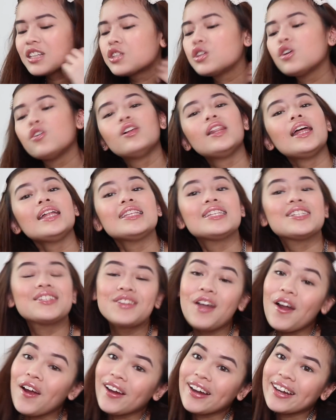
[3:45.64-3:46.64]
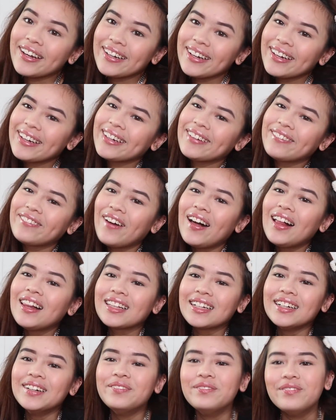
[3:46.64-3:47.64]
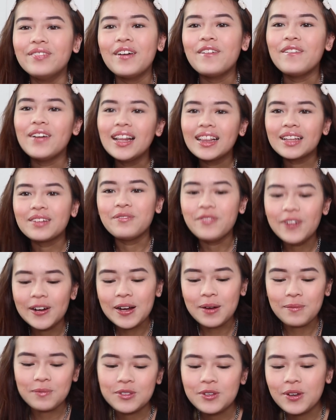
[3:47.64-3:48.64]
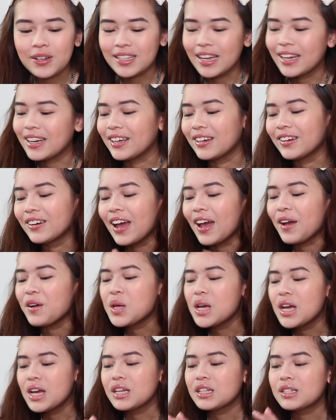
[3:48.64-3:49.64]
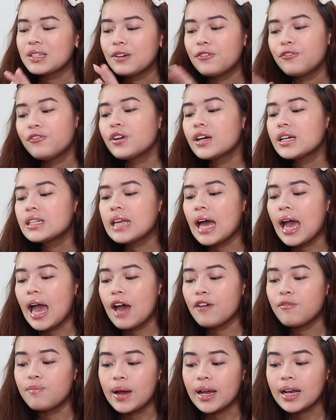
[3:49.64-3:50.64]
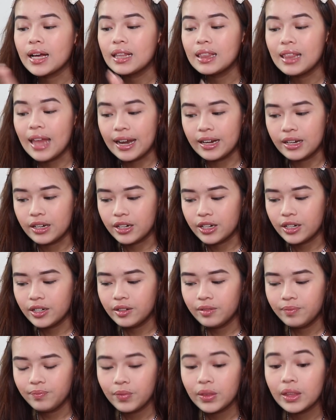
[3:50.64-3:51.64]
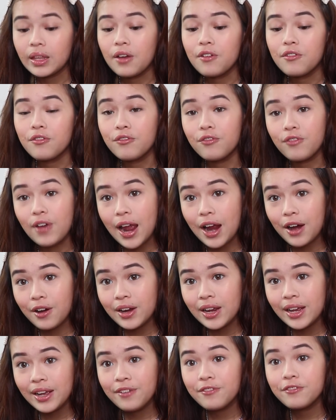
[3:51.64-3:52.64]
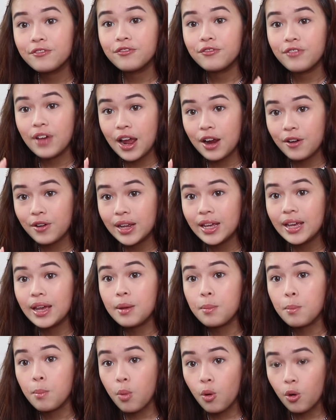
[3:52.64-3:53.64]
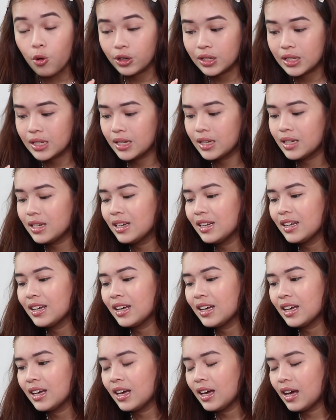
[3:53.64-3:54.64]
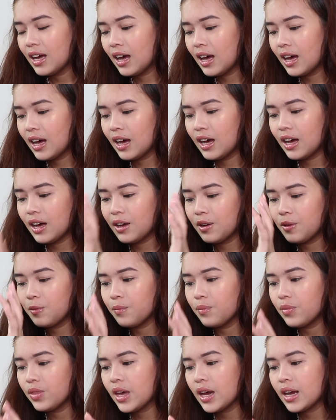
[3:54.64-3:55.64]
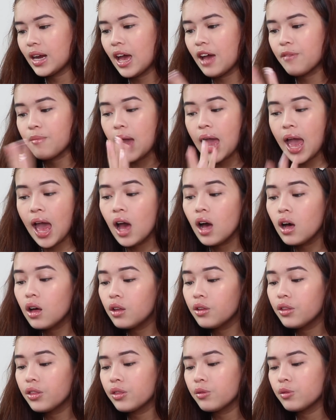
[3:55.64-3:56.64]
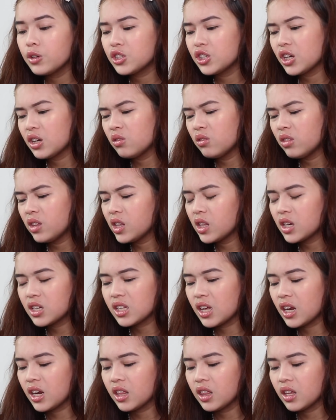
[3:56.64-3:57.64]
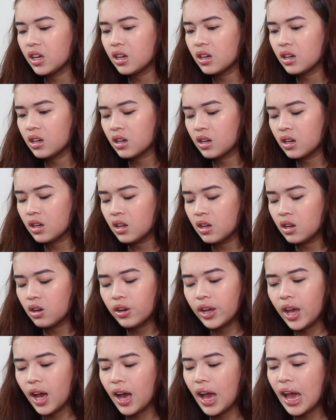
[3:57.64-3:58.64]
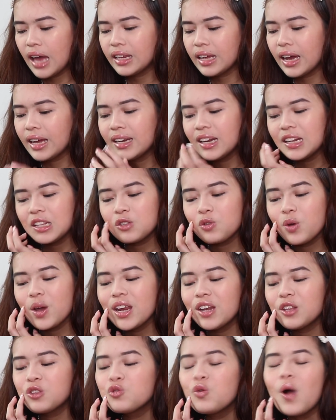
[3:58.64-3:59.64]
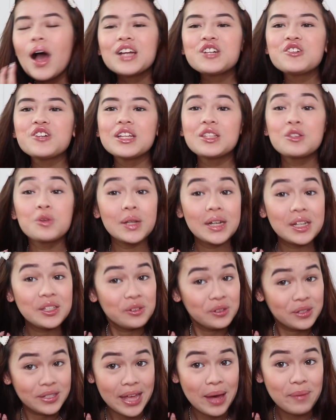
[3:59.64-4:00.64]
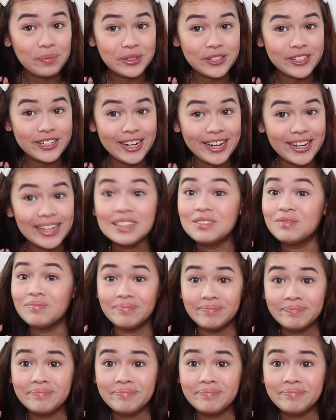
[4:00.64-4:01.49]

So let's start. Welcome. I'm so excited. Okay, so first I have my calendar. Very, very important. Then I have my health, which I don't think there's anything. Oh yeah, I did 222 steps today.